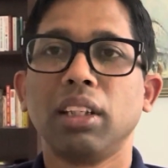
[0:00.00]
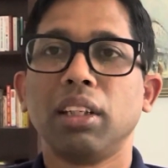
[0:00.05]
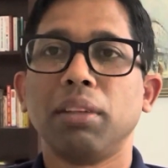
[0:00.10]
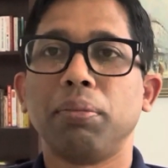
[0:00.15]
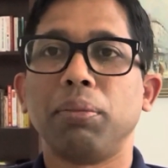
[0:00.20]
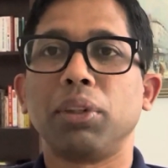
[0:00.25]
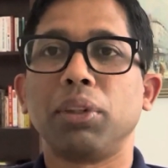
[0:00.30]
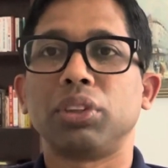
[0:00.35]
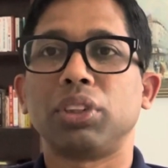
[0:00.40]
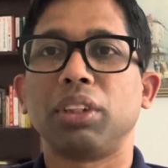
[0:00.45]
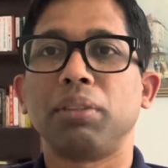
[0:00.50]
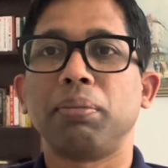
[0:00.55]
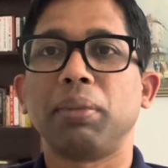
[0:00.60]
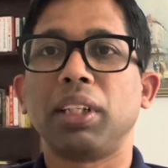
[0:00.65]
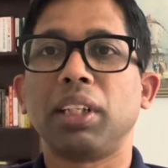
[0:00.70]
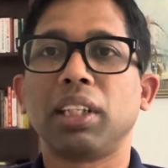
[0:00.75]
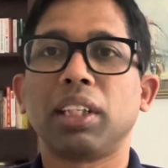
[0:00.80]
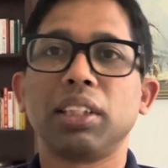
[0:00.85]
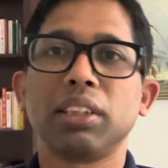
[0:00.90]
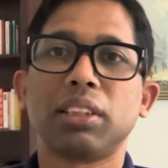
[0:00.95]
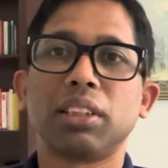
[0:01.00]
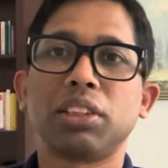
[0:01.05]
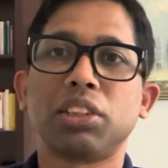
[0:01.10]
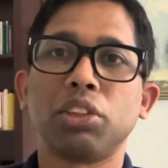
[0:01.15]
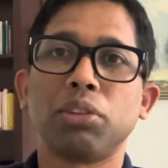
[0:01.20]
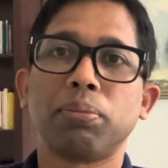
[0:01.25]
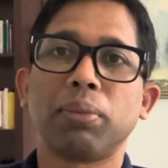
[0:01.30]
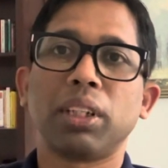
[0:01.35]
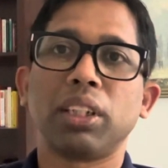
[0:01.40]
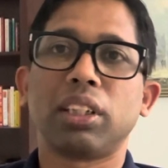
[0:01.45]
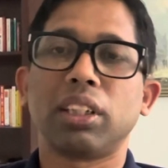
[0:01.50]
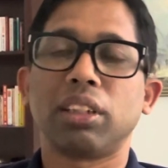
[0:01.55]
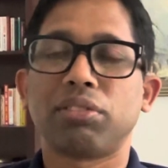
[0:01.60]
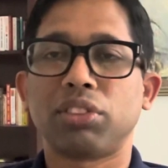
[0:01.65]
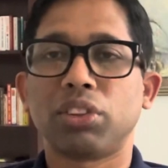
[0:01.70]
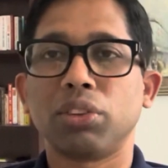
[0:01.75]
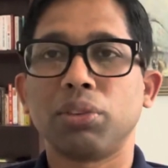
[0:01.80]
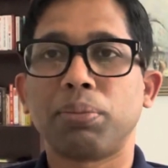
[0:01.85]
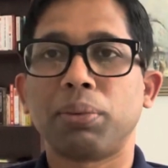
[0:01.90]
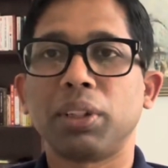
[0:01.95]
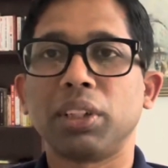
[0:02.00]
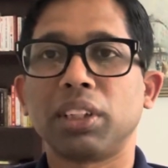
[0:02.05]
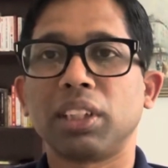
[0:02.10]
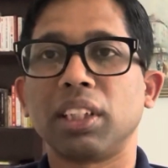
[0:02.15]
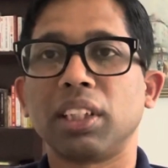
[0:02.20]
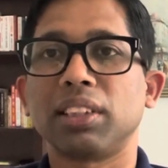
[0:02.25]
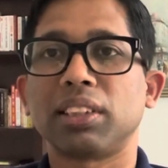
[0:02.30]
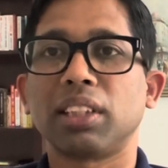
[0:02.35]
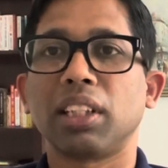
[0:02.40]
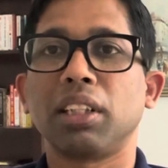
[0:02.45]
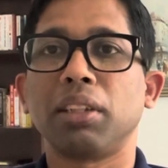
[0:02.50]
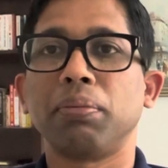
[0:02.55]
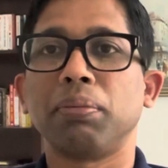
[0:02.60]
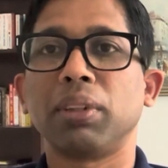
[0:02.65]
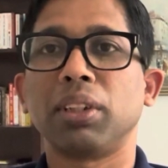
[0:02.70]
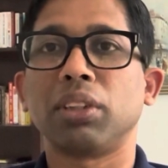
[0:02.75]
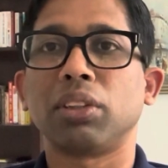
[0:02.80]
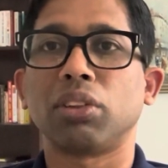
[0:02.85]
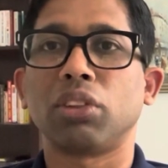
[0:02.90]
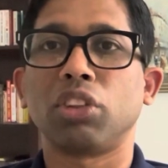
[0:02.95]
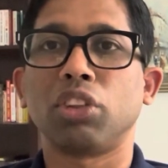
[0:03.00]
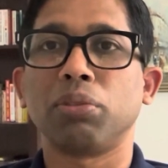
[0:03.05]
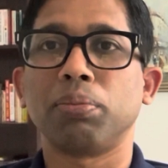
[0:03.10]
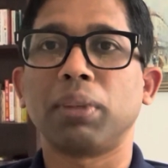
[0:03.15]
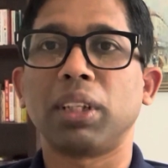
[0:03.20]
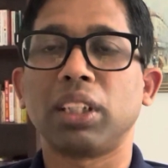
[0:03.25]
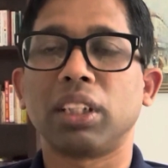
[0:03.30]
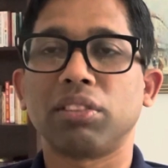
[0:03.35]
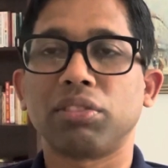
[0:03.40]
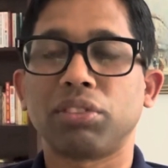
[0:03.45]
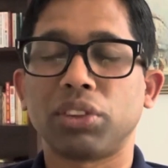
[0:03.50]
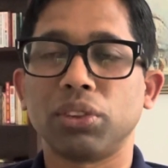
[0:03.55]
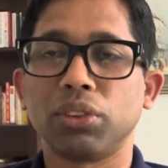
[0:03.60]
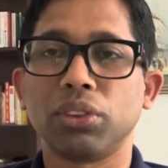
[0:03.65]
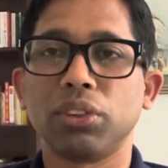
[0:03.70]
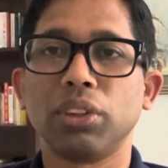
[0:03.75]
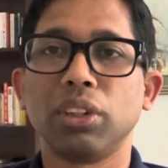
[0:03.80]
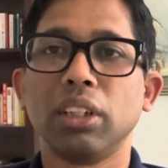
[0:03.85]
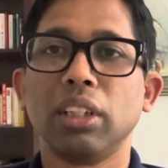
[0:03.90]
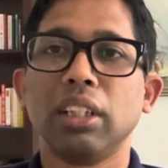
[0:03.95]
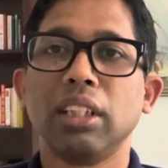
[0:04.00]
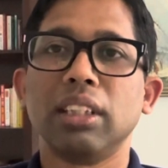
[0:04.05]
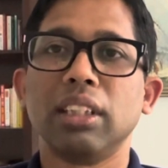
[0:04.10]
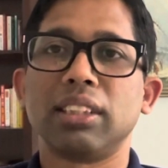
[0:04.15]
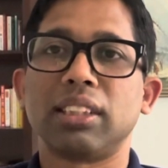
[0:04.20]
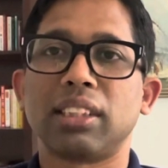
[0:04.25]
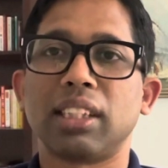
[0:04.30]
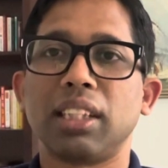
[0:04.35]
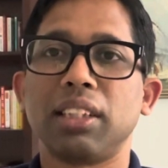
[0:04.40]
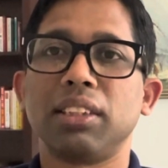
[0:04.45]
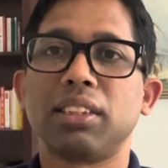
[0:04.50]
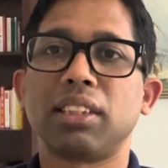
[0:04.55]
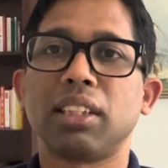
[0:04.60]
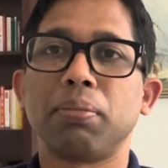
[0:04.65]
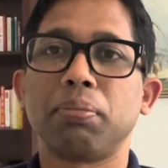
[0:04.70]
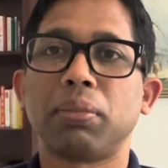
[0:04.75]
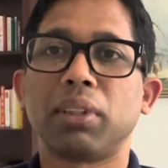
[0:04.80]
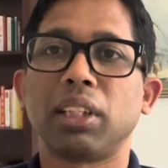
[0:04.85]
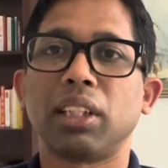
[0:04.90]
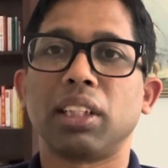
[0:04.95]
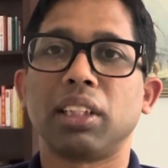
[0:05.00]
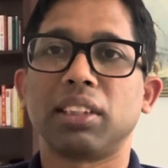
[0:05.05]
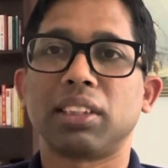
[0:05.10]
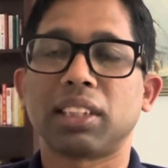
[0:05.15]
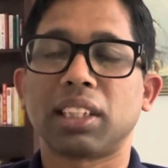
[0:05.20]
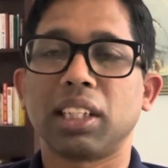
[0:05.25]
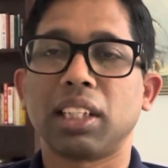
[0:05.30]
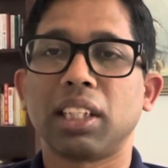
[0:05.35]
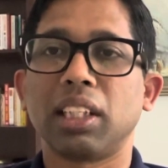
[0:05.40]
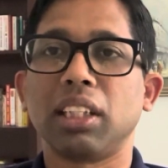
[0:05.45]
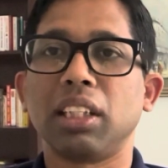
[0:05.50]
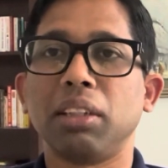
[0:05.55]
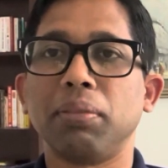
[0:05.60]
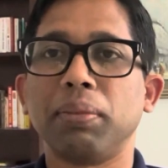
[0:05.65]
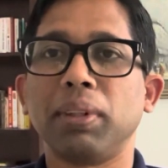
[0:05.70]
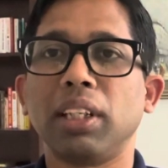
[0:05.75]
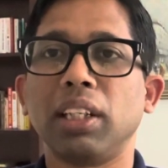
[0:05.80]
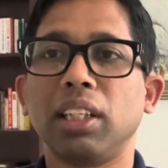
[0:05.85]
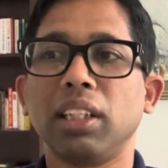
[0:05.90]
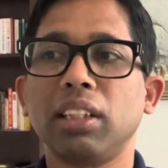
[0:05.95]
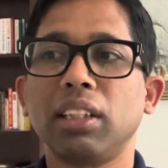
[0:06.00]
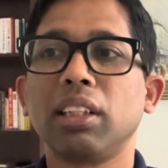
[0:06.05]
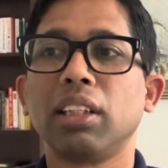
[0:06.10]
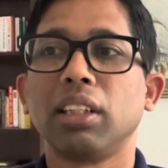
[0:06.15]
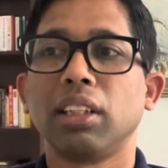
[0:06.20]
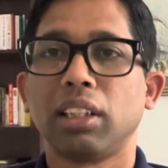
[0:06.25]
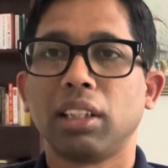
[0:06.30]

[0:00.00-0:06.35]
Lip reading: because in many cases you might have to print an assignment, or you might have to sign something and scan and email it.